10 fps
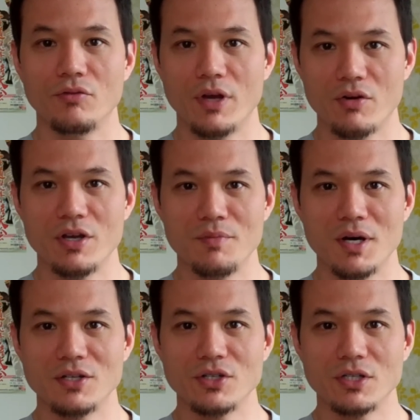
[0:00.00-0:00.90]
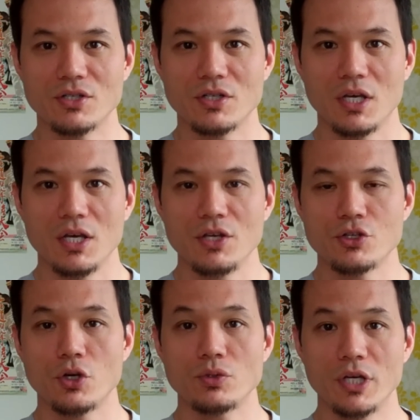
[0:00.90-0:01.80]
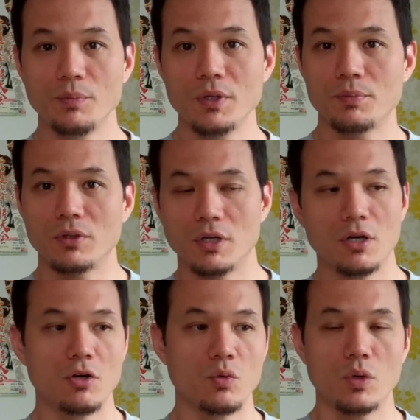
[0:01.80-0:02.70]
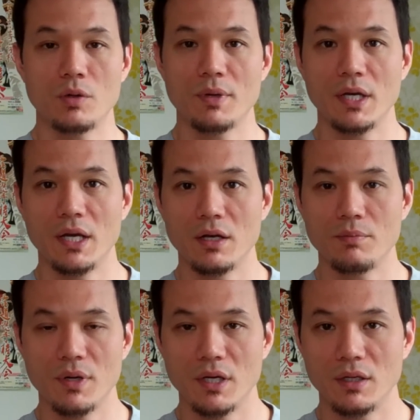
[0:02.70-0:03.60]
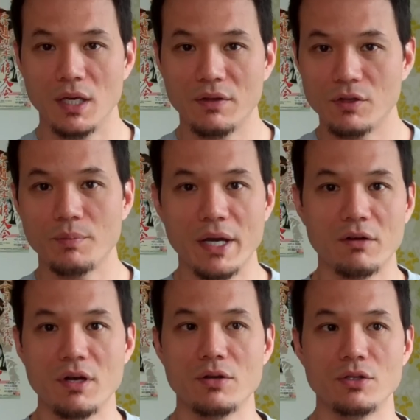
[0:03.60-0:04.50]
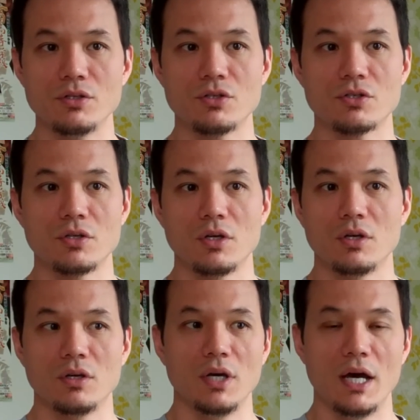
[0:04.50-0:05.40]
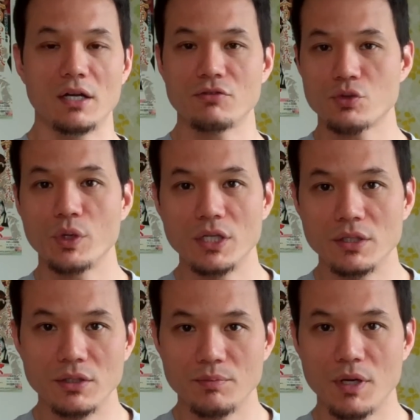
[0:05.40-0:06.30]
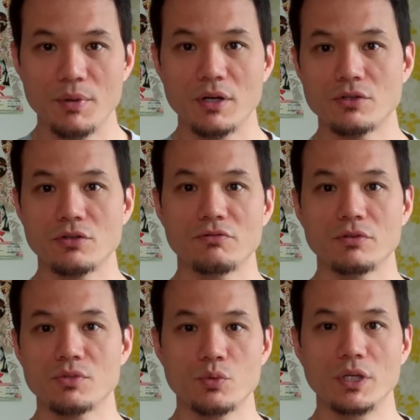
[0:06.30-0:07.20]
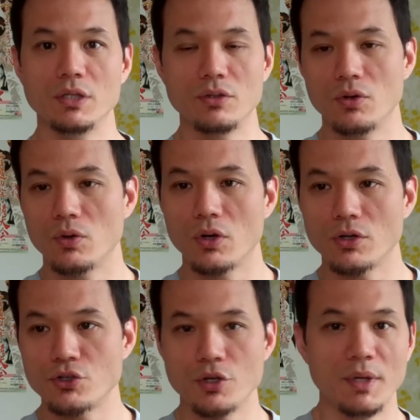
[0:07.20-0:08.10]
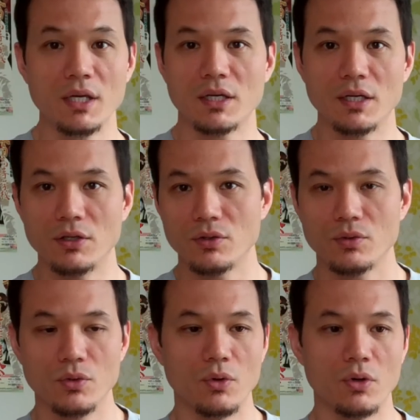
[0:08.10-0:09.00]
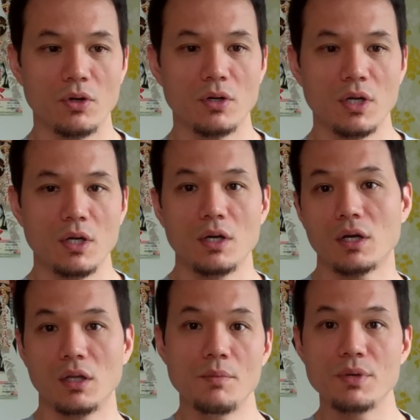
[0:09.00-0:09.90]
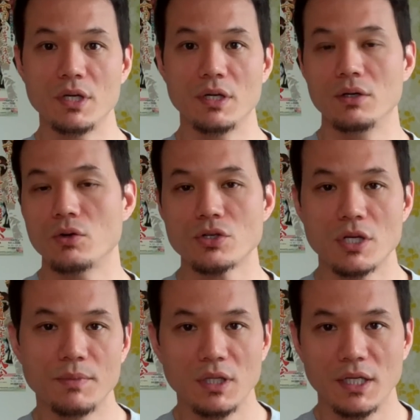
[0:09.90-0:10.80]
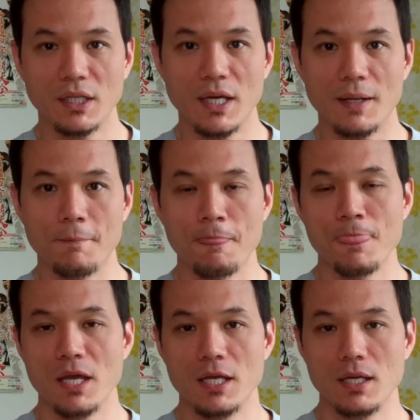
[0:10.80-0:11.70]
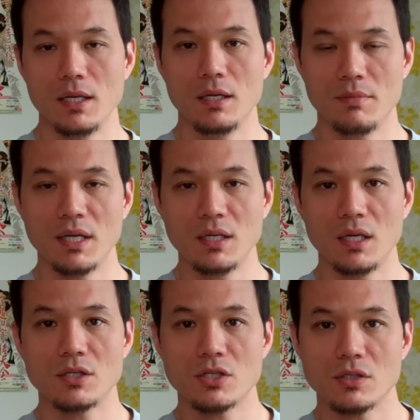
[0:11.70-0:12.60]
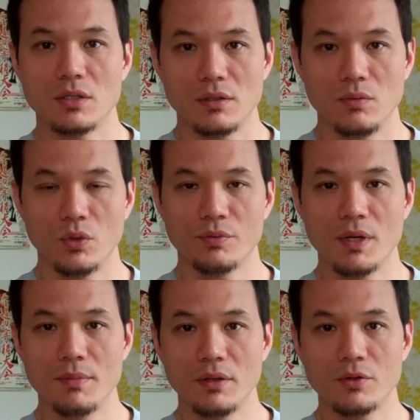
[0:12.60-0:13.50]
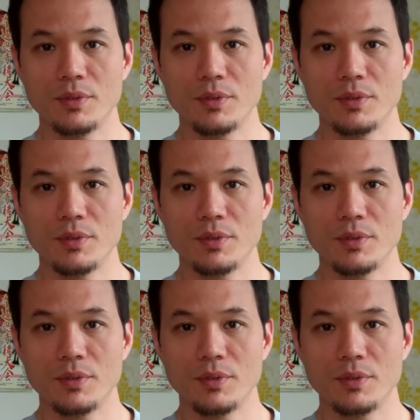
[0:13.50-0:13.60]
Very homogeneous. So tell people, oh, well, my ethnic background is out of Sweden. My parents are from Sweden, or Jamaica, or Colombia, or something like that. In my case, with my mother